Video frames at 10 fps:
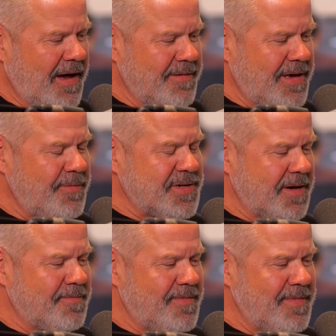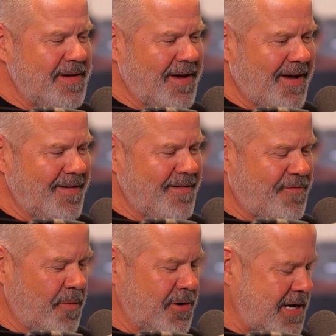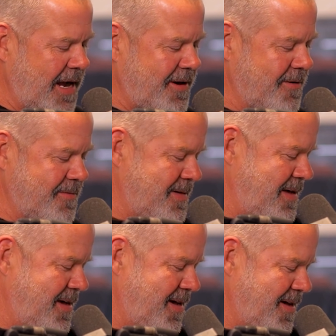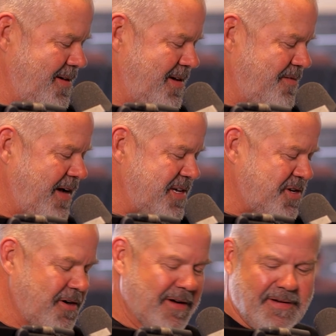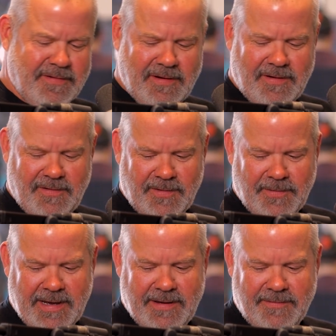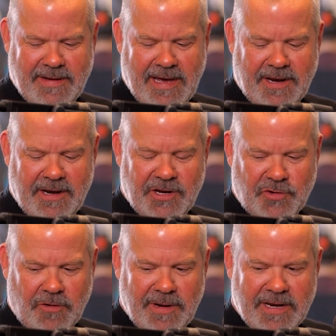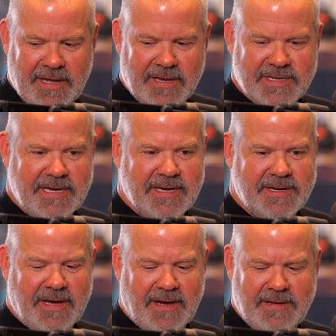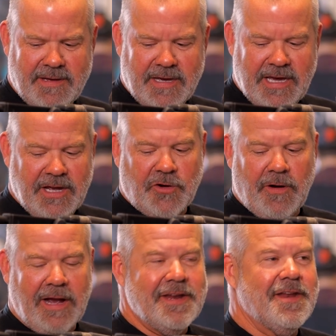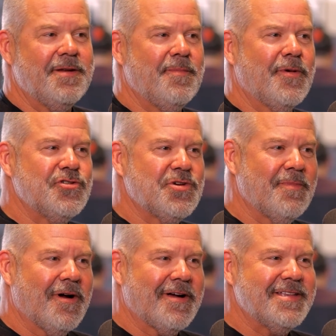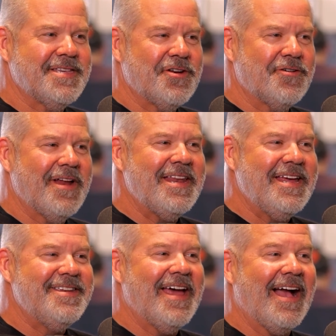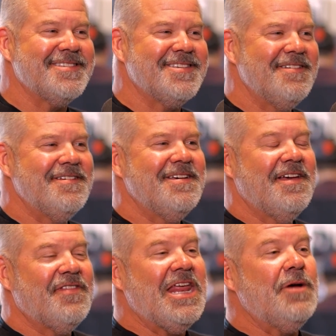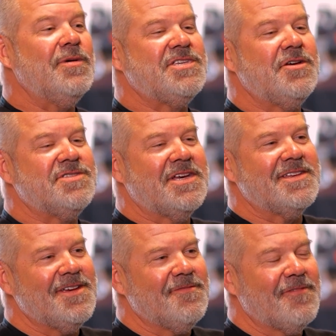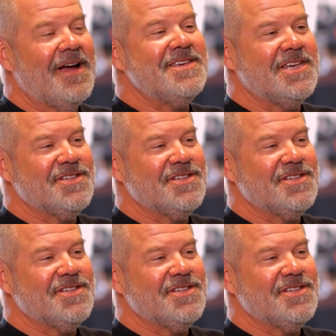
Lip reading: he was a former Tiger investor, and when we had an intro meeting, because he had created an emerging markets internet index that he was using to raise his